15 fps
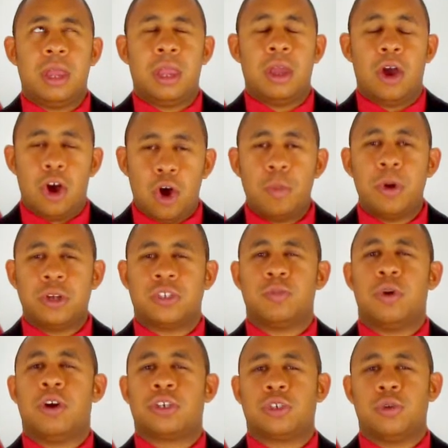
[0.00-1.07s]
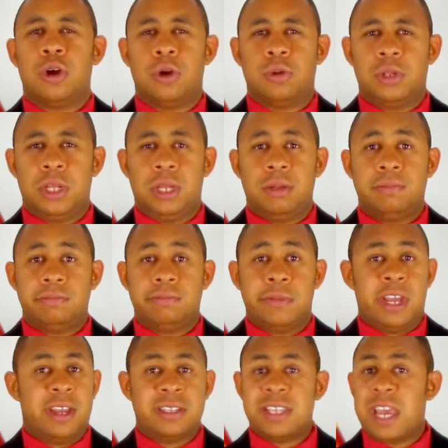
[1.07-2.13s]
and almost Marshall only.
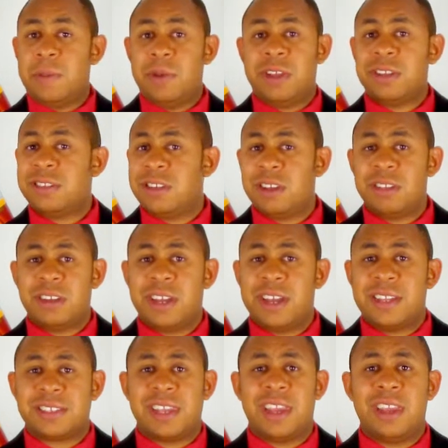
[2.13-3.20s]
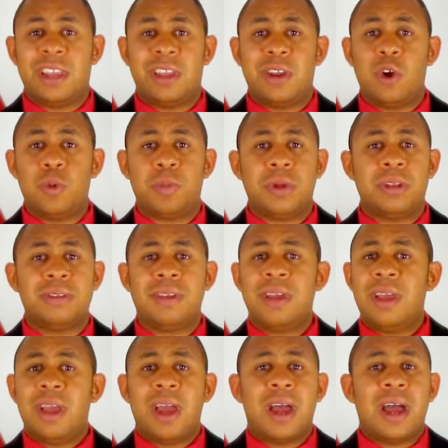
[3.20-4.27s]
Now, is that because the other guys can't get open?
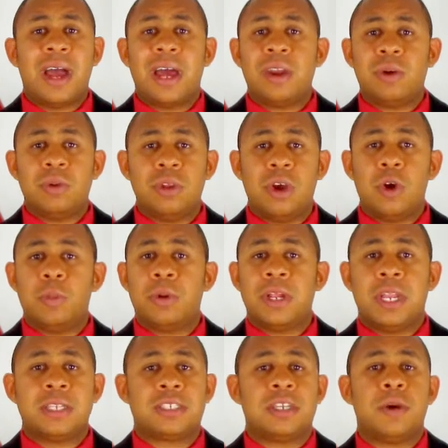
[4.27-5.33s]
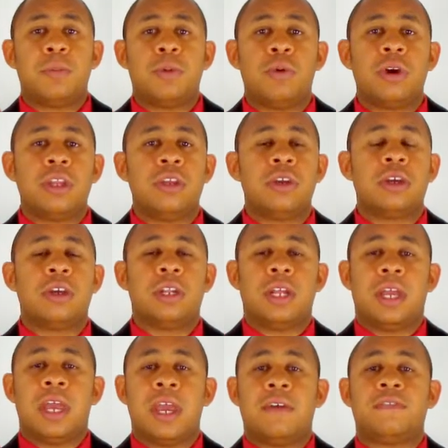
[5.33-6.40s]
I don't know, but at some point you're going
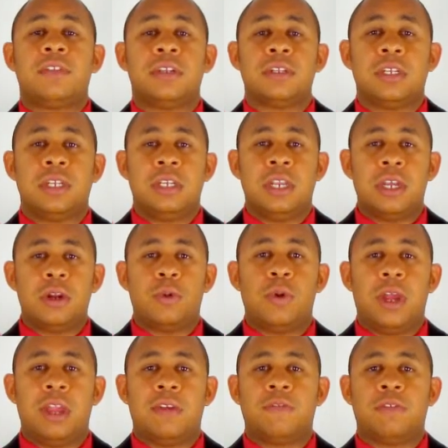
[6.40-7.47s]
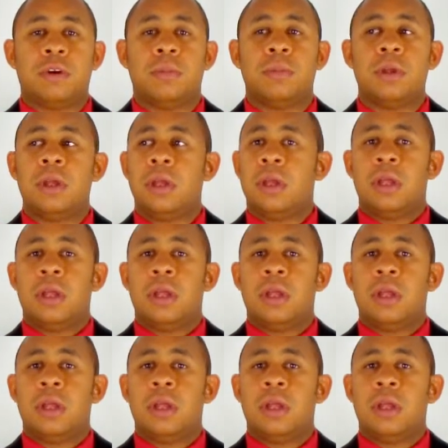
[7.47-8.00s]
to have to get away from